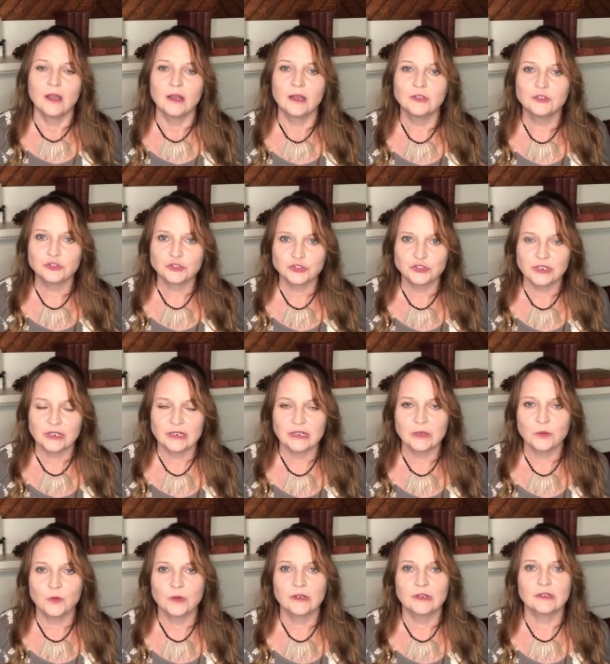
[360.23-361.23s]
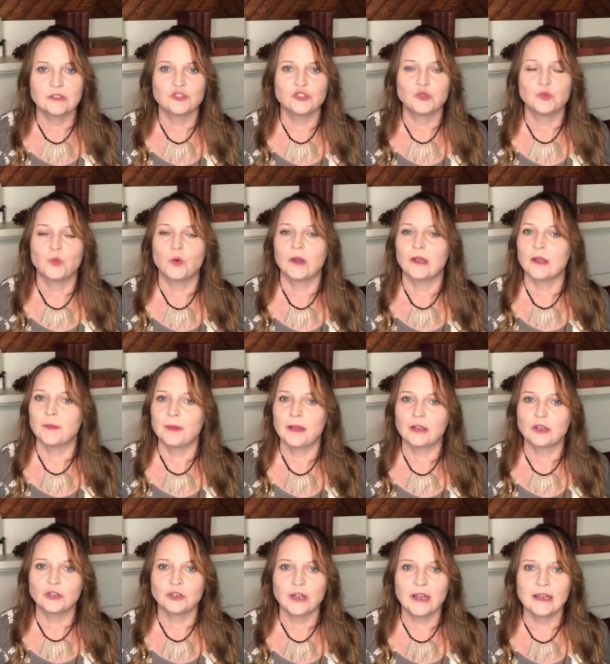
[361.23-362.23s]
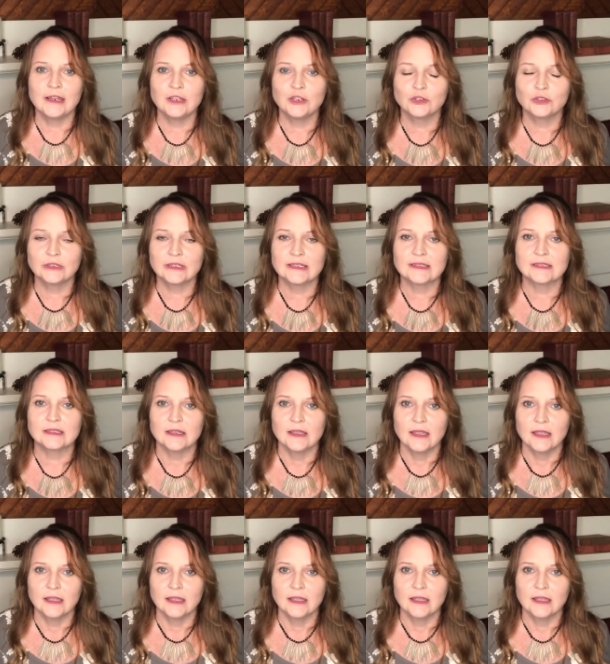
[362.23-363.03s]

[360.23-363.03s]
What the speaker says: understanding what it is you want, about creating your list.